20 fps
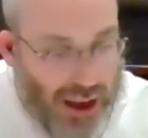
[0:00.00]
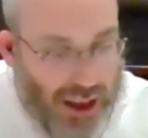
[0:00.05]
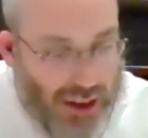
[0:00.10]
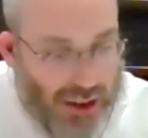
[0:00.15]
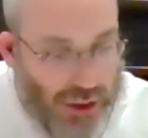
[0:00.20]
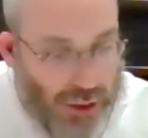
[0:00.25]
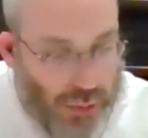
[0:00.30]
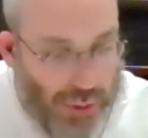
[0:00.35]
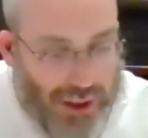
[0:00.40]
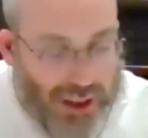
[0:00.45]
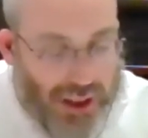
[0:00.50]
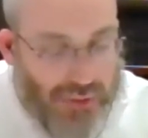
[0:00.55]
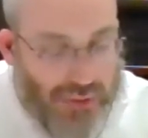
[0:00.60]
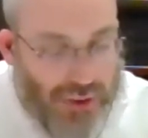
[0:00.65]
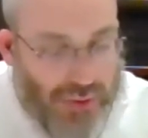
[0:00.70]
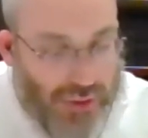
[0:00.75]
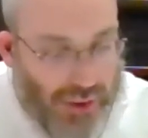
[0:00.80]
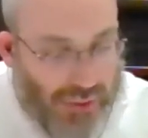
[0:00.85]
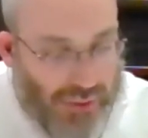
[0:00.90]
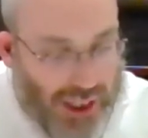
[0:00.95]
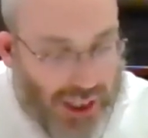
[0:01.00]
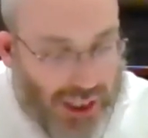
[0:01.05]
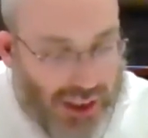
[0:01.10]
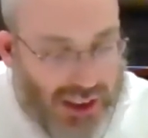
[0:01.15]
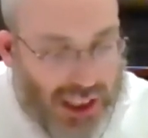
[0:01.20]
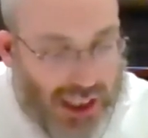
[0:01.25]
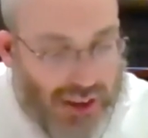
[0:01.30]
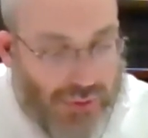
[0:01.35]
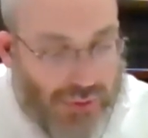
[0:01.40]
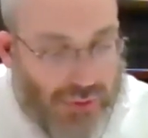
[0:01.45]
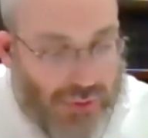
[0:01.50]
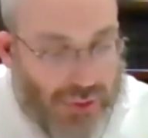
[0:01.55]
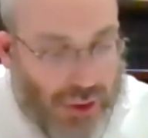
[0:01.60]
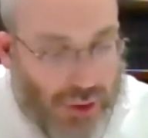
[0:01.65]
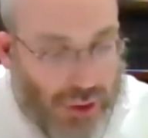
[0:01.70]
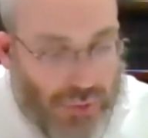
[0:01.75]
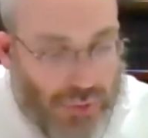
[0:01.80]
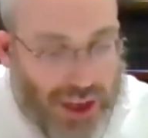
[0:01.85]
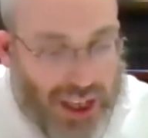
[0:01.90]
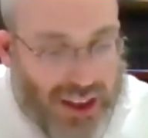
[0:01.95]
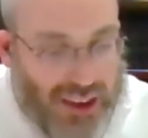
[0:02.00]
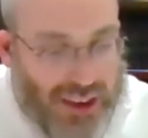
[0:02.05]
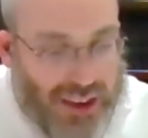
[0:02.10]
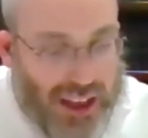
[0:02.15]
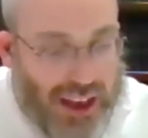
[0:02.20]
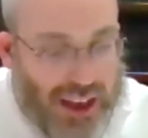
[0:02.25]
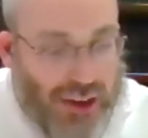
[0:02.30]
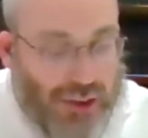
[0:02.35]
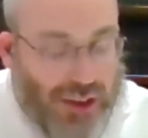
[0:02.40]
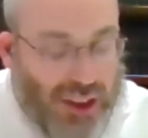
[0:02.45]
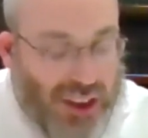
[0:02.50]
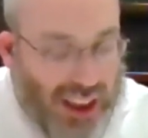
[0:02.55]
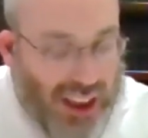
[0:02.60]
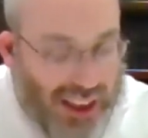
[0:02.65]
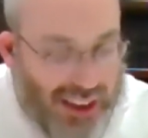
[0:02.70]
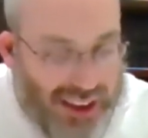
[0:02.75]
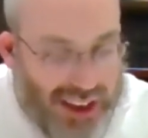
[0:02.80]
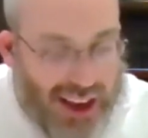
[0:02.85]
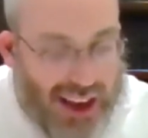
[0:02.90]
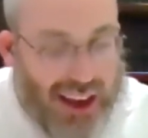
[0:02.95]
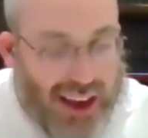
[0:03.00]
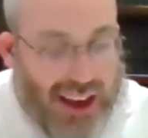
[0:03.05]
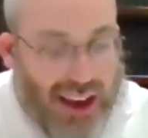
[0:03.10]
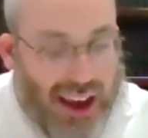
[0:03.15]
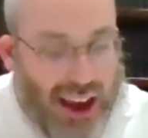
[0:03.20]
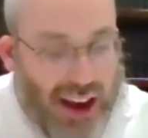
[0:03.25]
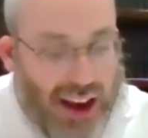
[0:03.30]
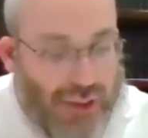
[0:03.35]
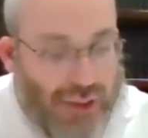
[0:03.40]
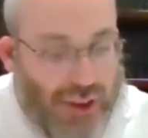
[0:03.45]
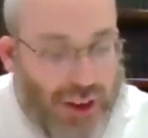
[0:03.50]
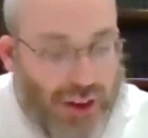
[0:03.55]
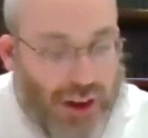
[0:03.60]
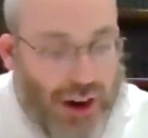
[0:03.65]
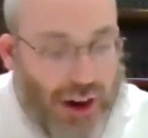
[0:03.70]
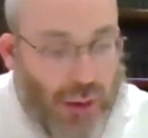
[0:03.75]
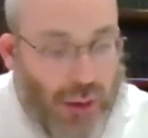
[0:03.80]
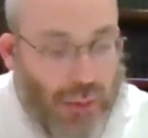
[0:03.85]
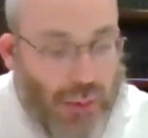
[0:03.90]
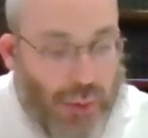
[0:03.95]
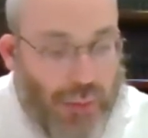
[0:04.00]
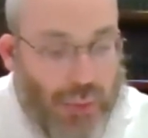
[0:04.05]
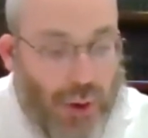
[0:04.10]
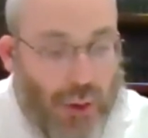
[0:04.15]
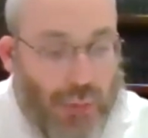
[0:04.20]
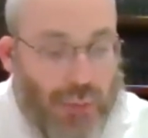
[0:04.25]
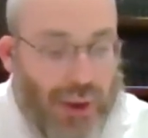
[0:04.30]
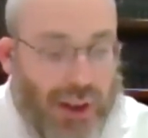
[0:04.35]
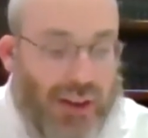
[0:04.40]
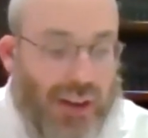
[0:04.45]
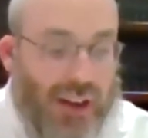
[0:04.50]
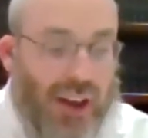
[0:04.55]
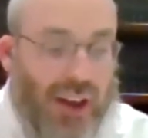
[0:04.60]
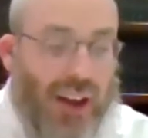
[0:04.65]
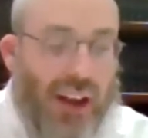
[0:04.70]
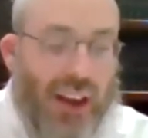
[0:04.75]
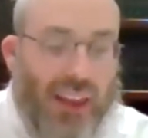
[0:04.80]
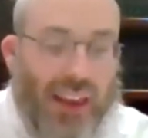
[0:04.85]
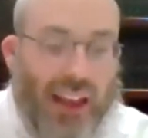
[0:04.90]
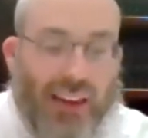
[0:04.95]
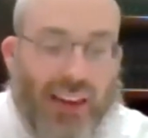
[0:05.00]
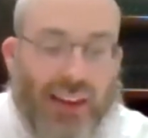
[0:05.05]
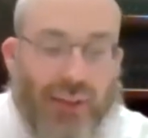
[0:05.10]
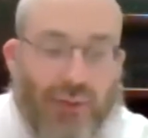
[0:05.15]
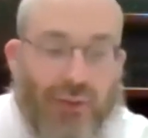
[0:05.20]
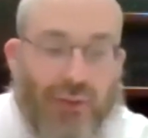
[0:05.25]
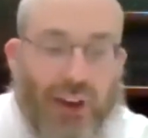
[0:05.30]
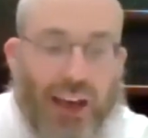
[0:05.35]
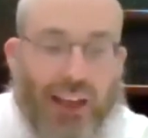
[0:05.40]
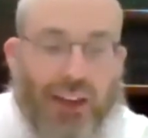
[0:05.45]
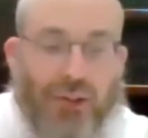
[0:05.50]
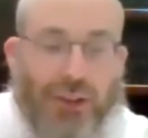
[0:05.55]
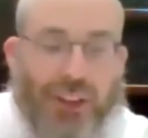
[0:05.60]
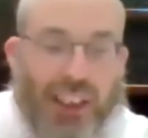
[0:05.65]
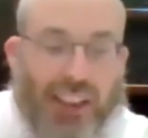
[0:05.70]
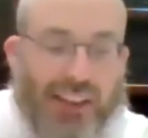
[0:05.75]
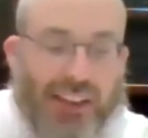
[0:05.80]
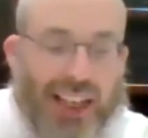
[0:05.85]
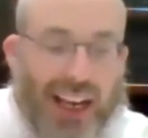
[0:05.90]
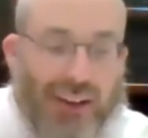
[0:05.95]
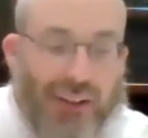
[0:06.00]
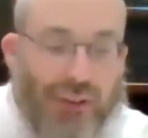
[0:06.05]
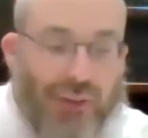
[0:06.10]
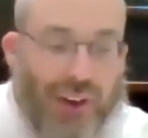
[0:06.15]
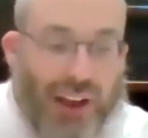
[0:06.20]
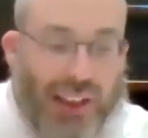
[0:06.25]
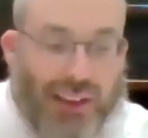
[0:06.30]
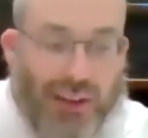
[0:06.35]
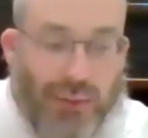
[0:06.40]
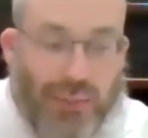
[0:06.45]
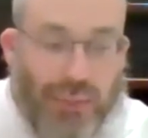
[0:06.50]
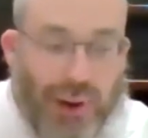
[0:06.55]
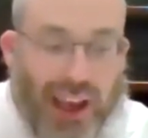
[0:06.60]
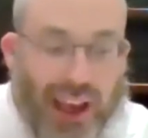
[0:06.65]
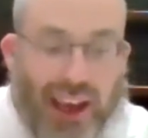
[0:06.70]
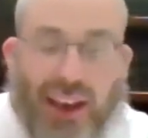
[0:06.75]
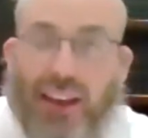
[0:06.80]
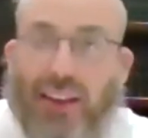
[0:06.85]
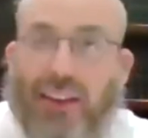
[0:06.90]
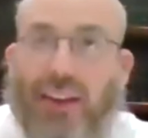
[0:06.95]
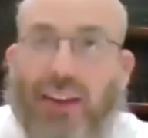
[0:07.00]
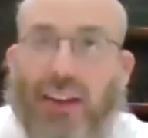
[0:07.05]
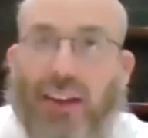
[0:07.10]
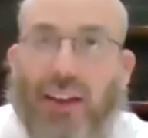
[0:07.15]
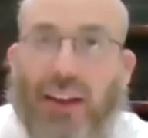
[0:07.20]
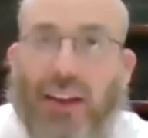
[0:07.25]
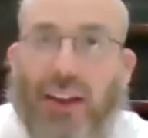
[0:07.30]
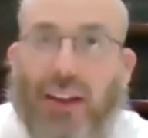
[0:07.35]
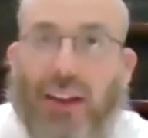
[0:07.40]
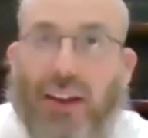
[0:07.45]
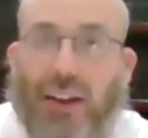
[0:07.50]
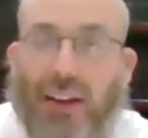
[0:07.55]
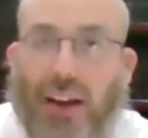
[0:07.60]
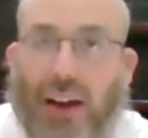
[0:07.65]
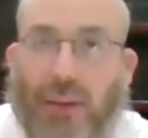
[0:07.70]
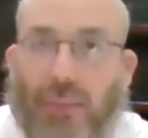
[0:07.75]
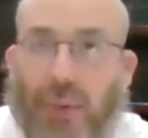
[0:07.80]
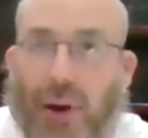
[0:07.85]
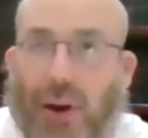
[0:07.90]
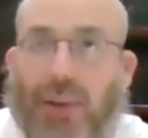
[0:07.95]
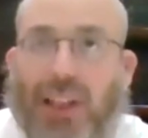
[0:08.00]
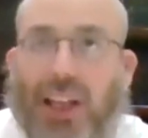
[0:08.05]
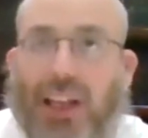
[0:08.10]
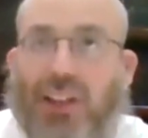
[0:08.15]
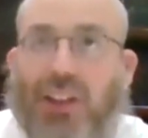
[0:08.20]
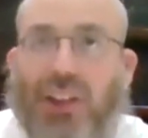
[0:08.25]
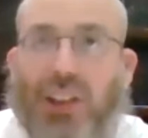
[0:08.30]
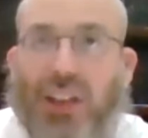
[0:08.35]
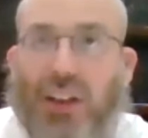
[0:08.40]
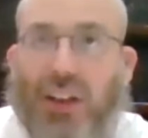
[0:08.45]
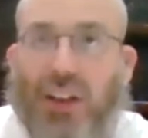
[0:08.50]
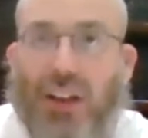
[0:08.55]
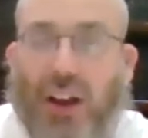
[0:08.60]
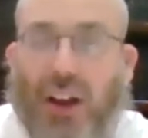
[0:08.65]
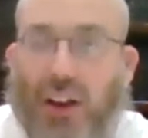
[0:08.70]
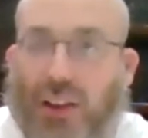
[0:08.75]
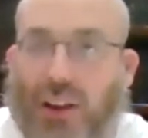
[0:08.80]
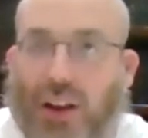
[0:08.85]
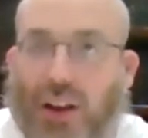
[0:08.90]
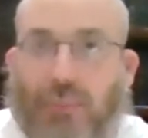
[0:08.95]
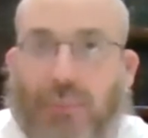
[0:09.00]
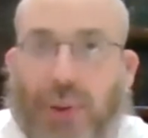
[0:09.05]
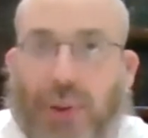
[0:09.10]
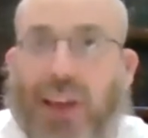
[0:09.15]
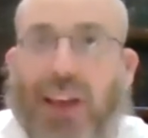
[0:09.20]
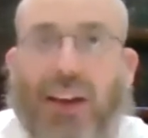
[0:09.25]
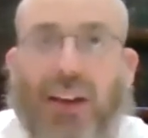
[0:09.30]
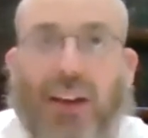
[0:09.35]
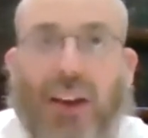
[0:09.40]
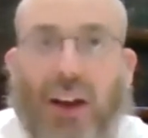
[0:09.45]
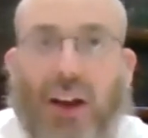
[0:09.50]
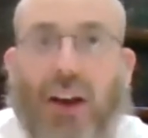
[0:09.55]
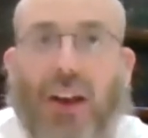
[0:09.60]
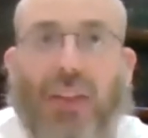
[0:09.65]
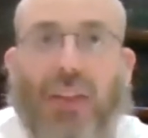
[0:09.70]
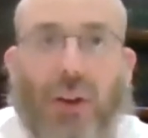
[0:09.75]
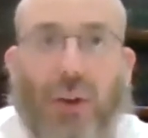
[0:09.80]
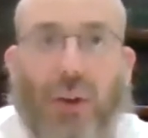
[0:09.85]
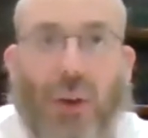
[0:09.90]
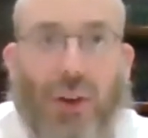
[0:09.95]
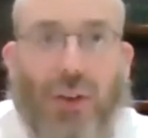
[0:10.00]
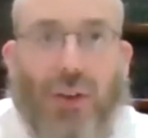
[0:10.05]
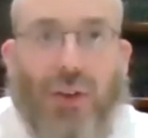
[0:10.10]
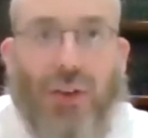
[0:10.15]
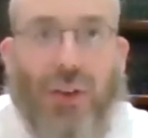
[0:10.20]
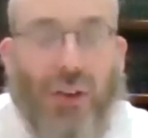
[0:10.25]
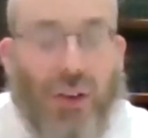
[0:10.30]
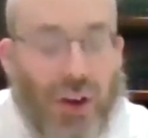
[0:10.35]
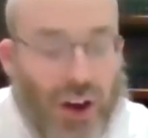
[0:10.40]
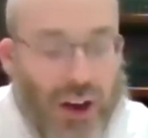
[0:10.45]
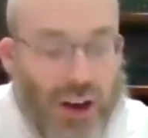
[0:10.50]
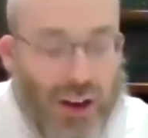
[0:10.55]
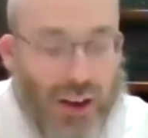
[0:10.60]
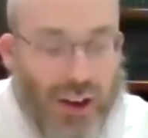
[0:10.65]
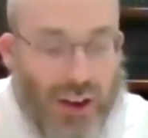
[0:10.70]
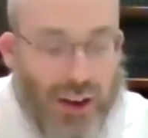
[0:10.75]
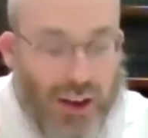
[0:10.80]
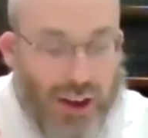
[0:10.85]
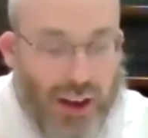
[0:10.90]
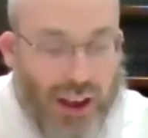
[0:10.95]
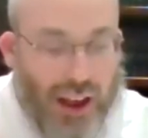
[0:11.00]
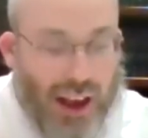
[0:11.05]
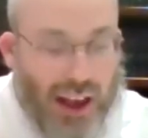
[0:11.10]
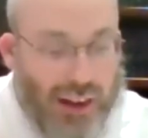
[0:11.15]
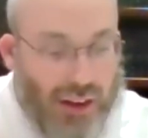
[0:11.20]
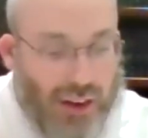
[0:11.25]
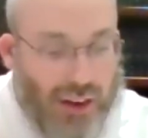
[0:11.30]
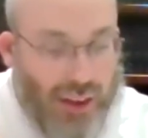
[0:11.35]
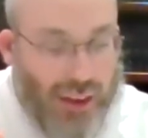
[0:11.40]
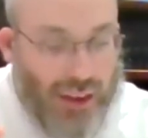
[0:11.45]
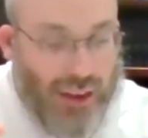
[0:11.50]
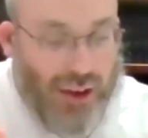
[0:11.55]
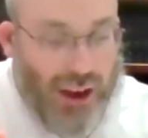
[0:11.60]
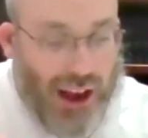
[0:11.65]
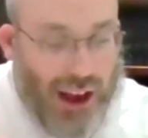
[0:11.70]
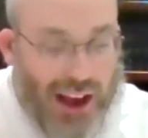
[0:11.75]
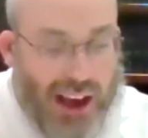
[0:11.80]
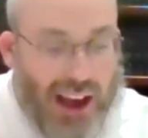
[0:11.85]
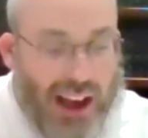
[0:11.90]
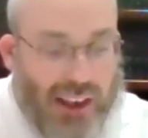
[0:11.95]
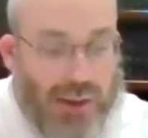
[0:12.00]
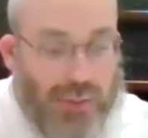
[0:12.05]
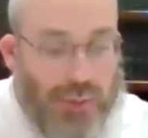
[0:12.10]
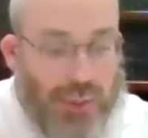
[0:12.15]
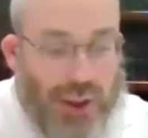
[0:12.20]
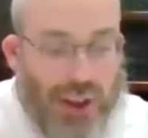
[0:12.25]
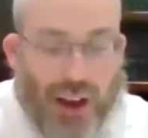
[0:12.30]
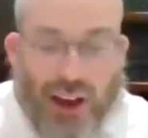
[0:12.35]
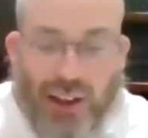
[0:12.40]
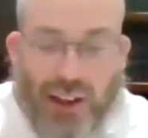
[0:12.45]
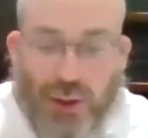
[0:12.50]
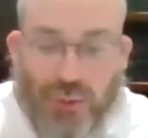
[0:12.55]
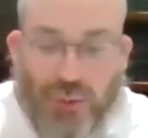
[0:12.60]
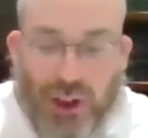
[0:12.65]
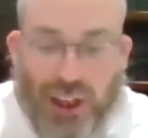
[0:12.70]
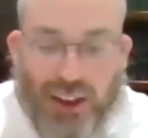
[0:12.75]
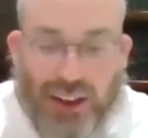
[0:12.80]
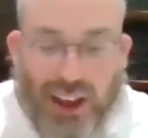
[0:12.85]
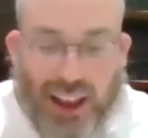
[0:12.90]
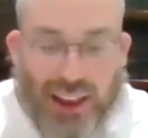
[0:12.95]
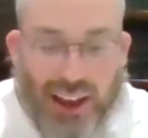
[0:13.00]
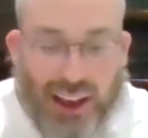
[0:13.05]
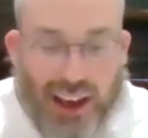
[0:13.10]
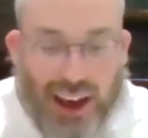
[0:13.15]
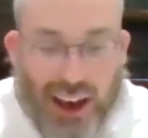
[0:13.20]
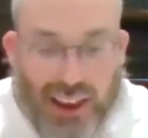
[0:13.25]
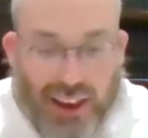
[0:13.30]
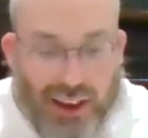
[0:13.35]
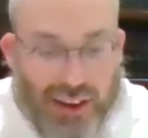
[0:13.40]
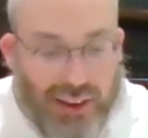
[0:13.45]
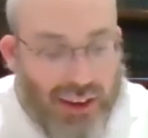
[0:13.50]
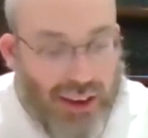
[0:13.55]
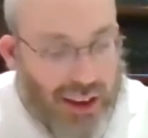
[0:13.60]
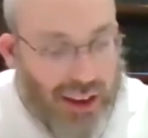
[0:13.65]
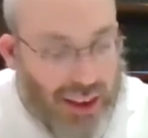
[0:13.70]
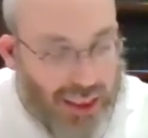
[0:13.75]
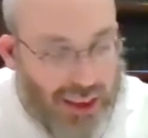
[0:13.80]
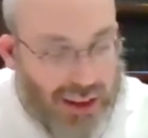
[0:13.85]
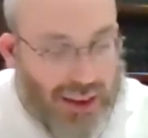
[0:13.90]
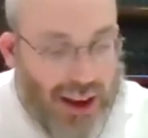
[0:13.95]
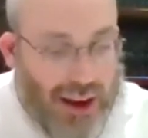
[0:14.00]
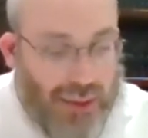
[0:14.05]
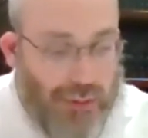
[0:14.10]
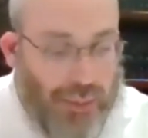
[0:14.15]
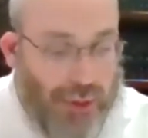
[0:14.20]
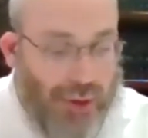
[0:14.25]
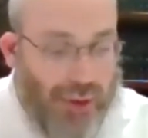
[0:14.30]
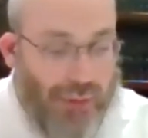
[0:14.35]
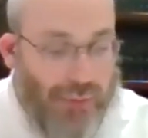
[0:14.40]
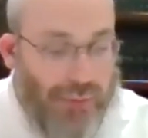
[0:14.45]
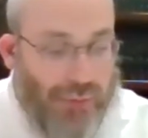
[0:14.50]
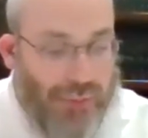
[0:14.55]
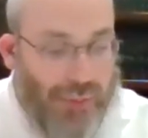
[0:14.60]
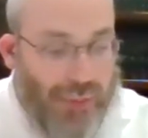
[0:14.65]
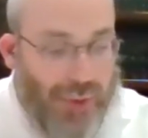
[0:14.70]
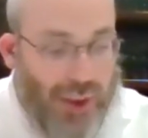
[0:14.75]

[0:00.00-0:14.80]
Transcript: And the 25th of Kislev, 3 years to the day after the terrible moment that the invaders had sacrificed a pagan abomination, a pig, on the altar, the Hashmonais rededicated the temple.